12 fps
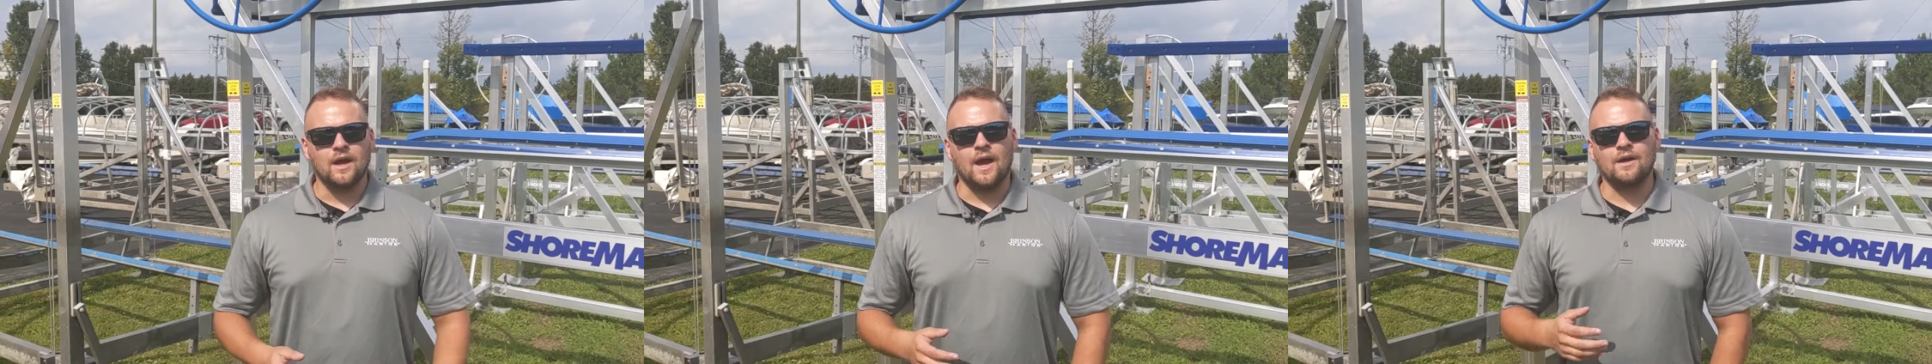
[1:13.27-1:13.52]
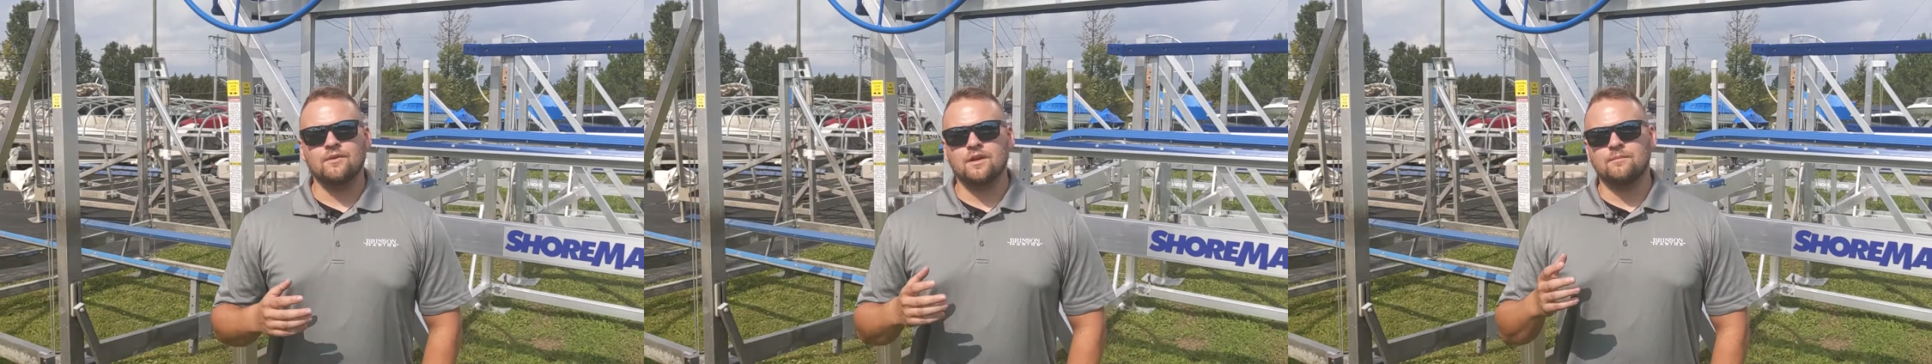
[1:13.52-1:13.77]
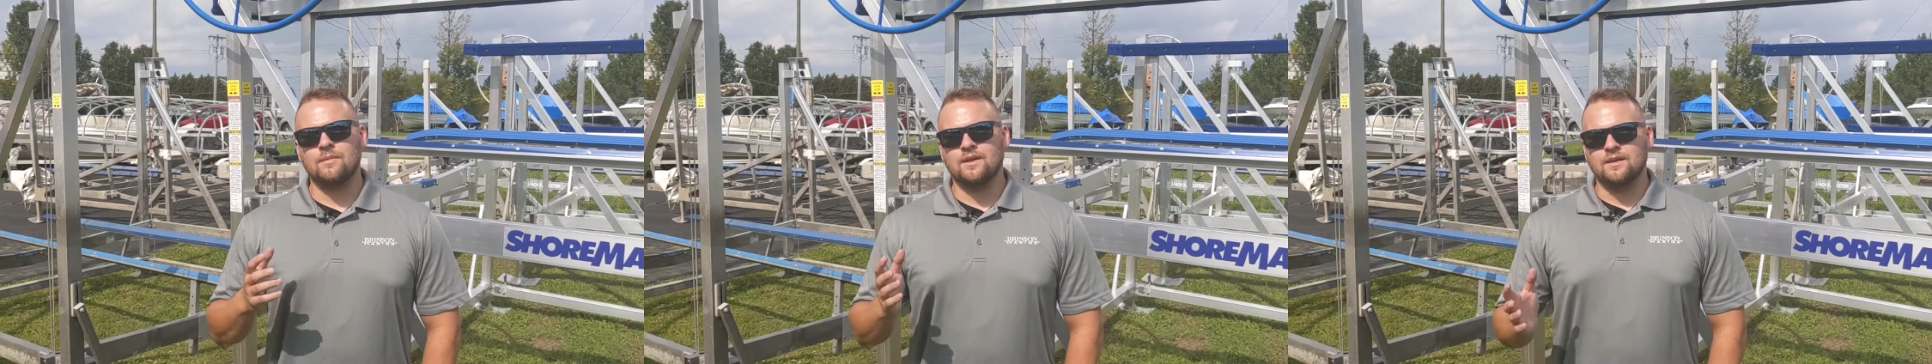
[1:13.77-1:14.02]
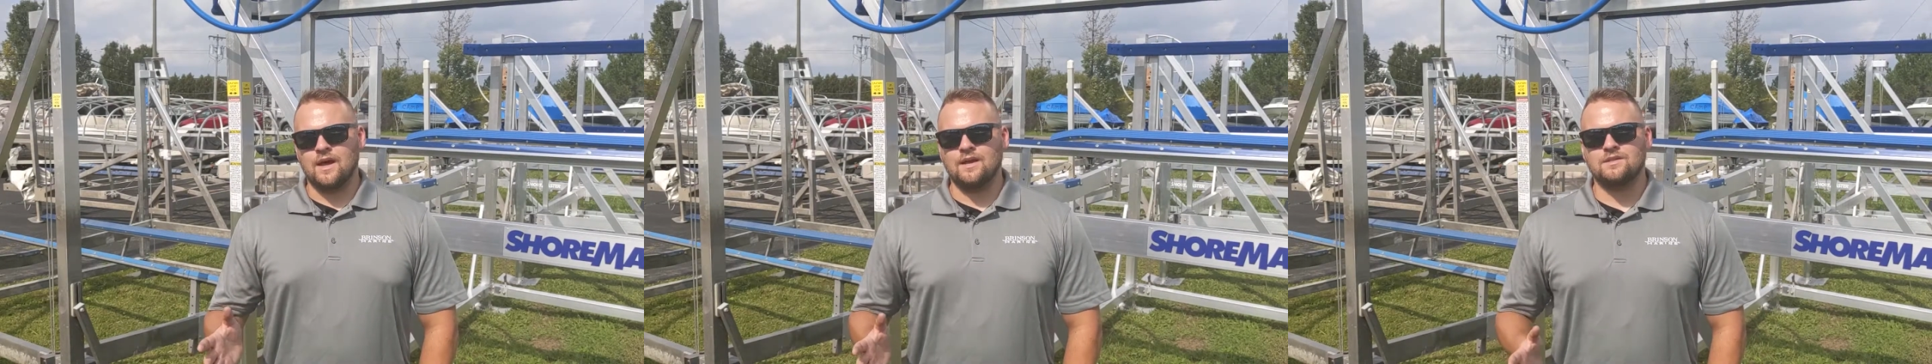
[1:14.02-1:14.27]
I'd
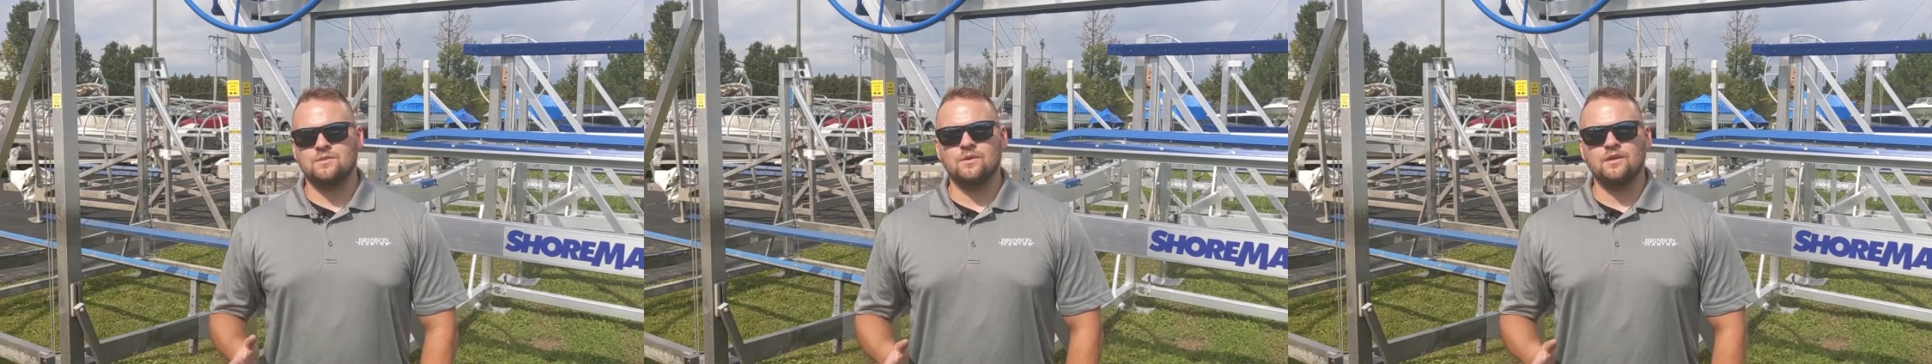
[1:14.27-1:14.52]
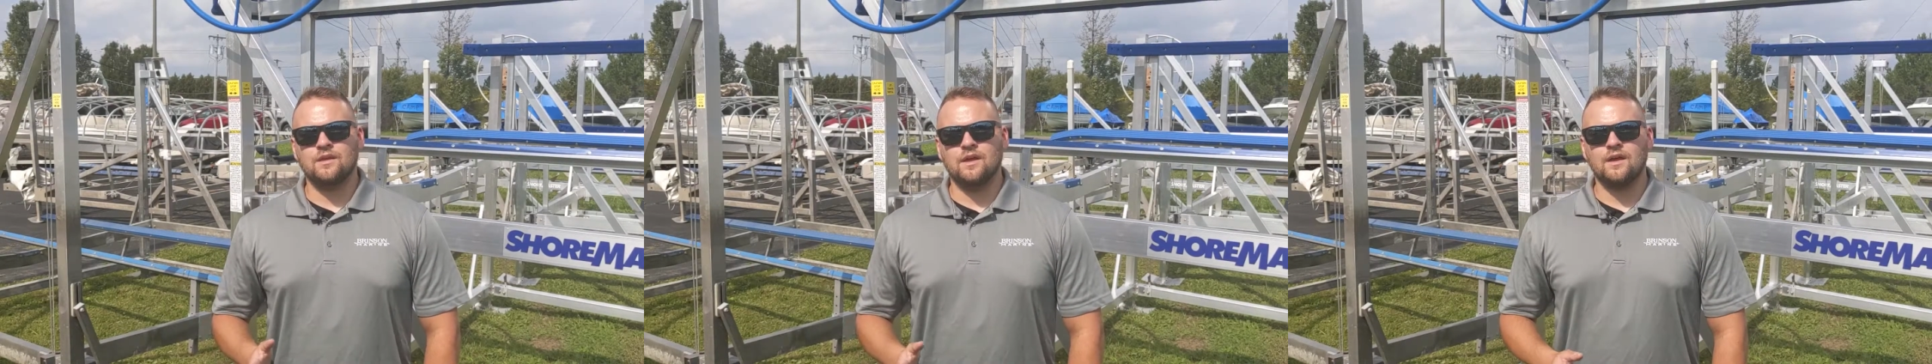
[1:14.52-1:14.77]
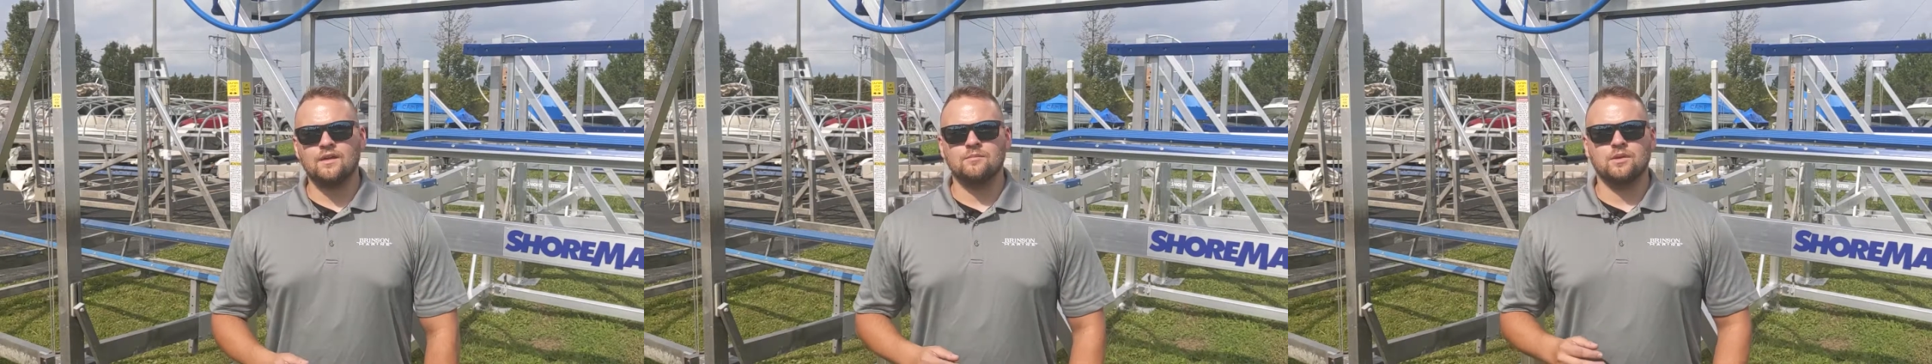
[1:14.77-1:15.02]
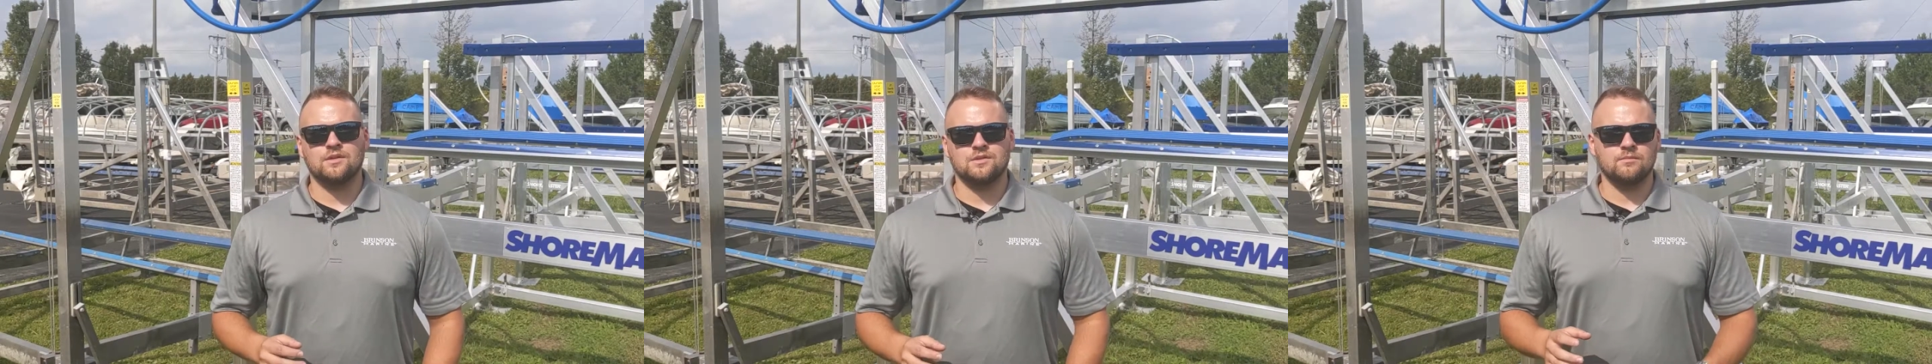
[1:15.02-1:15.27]
recommend not doing that
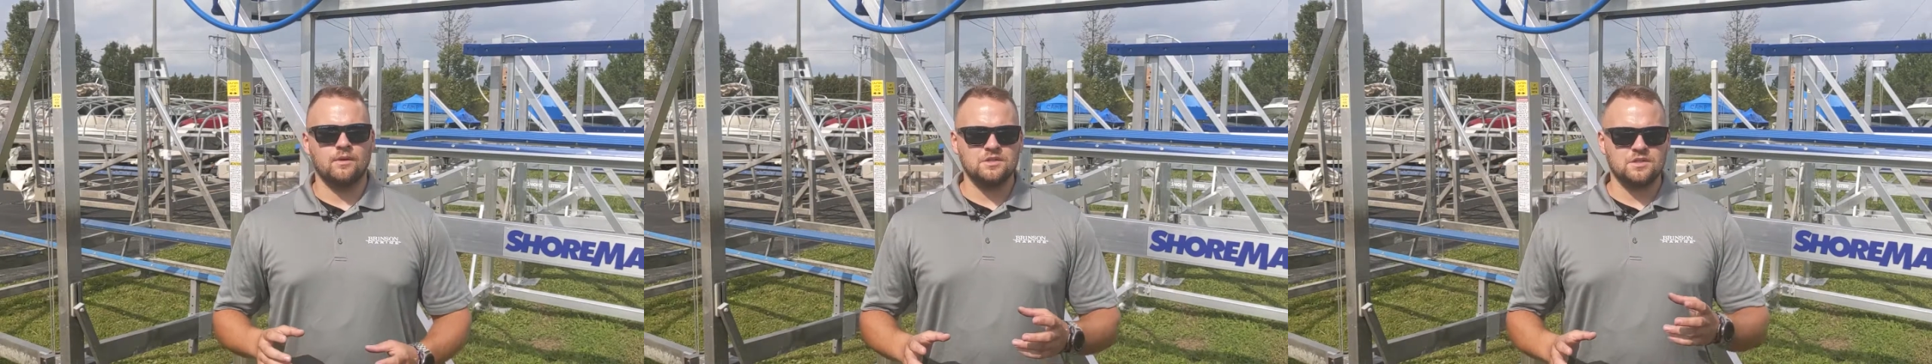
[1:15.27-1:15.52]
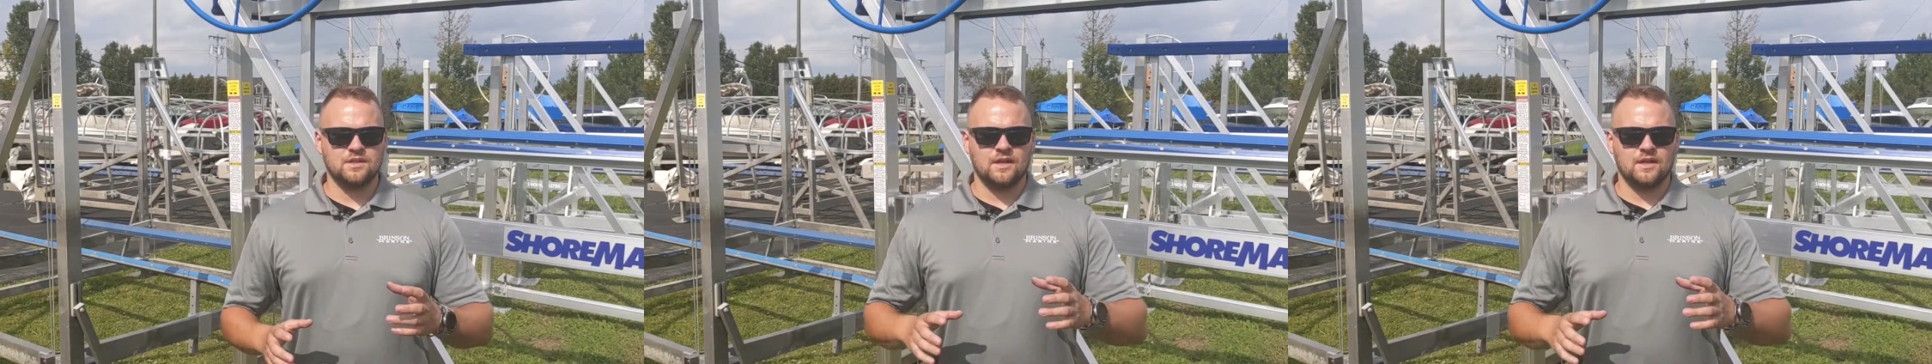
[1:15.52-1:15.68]
because you might just